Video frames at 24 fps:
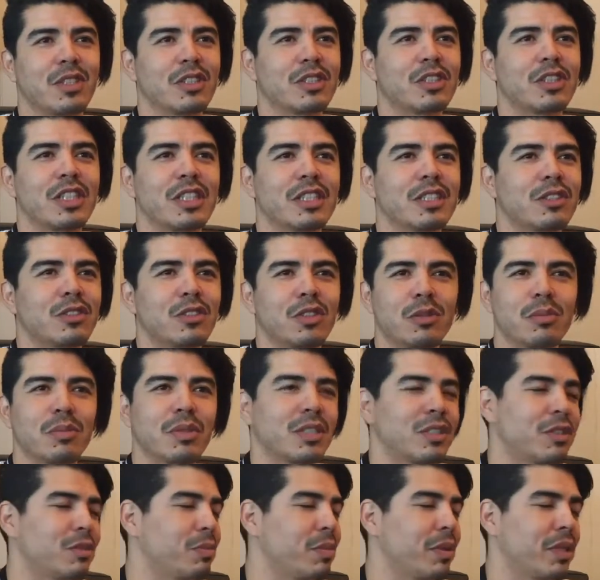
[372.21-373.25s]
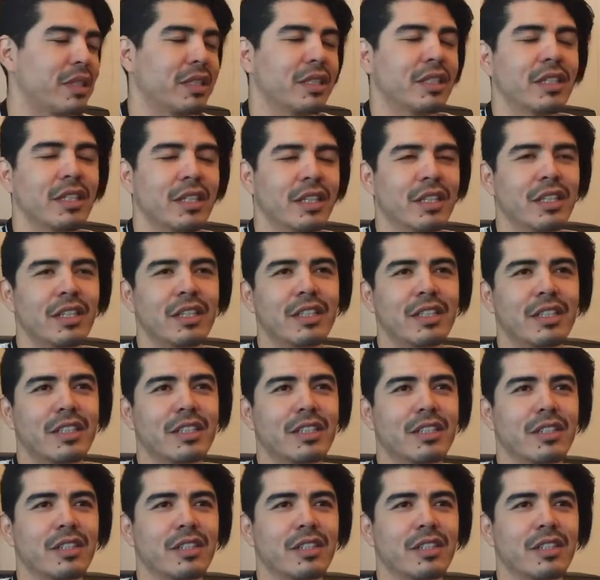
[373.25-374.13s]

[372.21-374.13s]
changing too much. But I